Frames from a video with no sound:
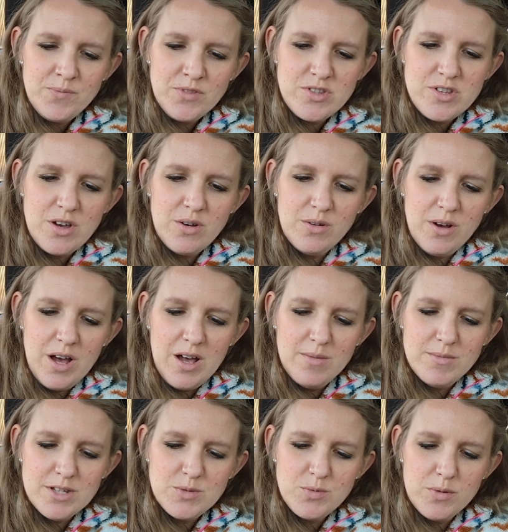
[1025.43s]
So
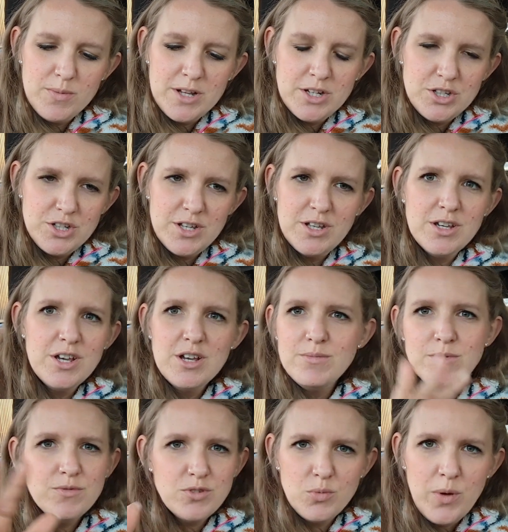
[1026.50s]
this woman, she
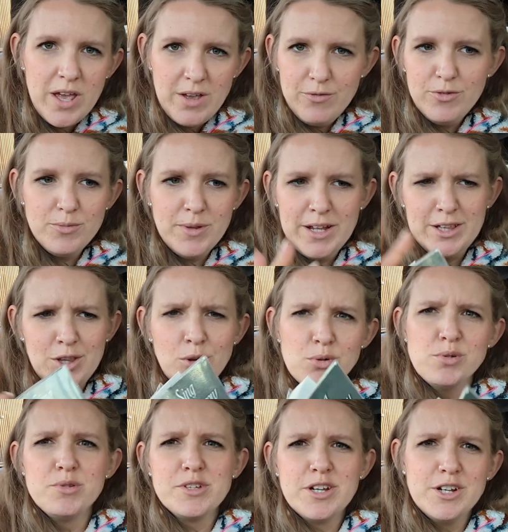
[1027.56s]
moves away from like the
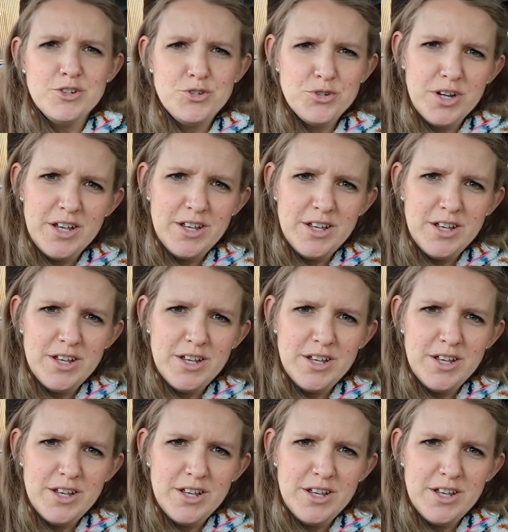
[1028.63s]
old country,